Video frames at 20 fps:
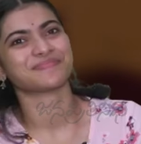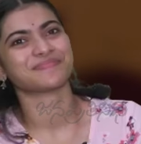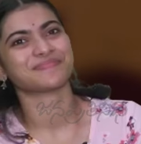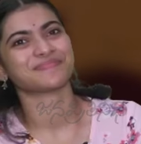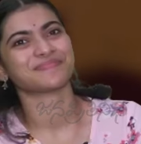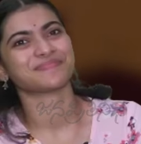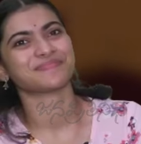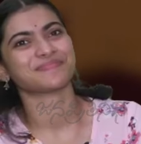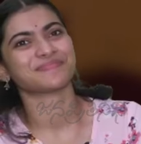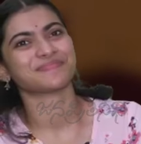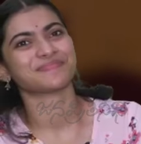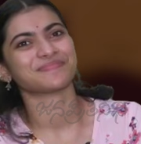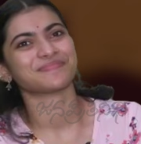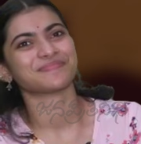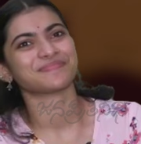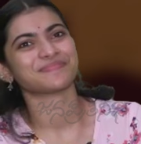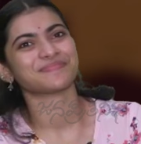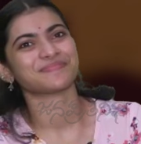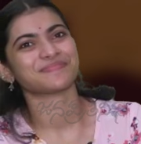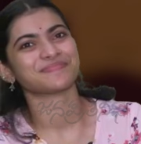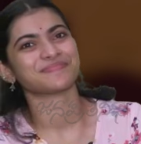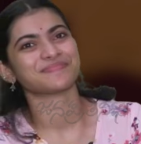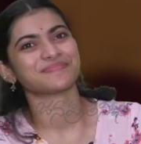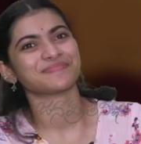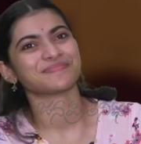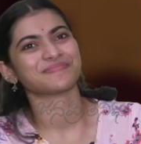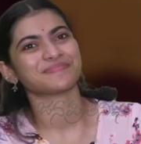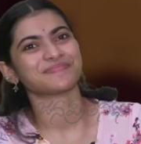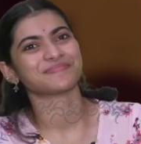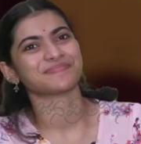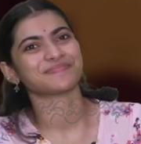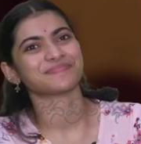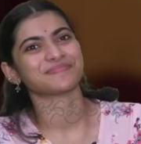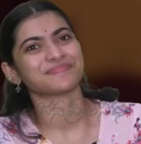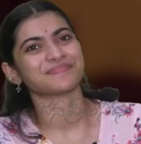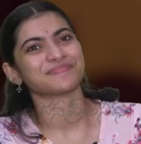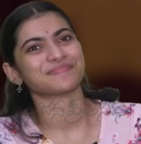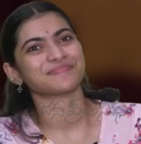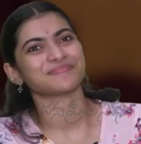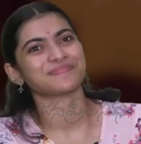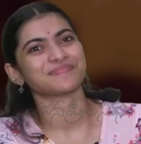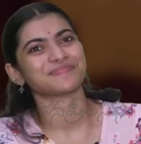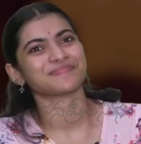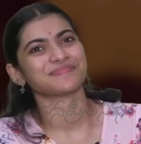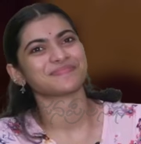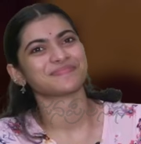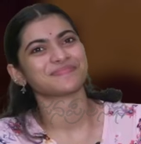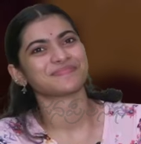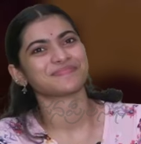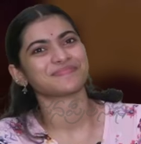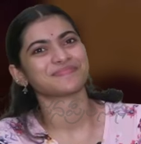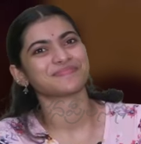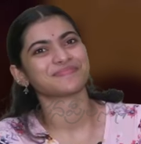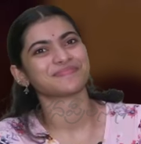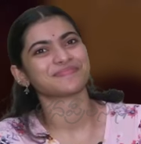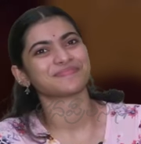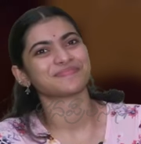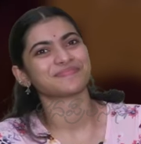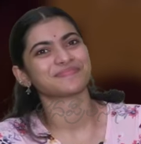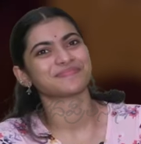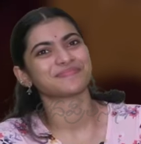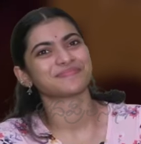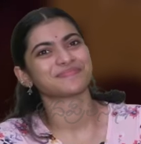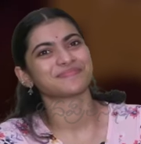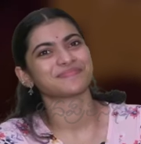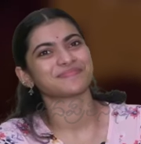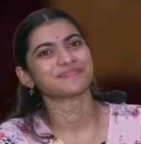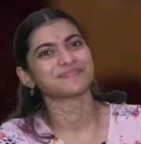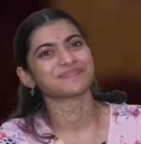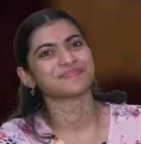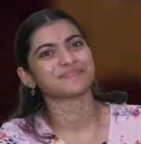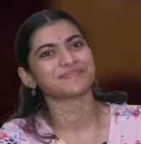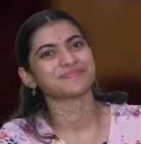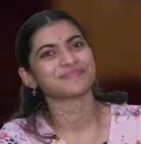Nothing is said.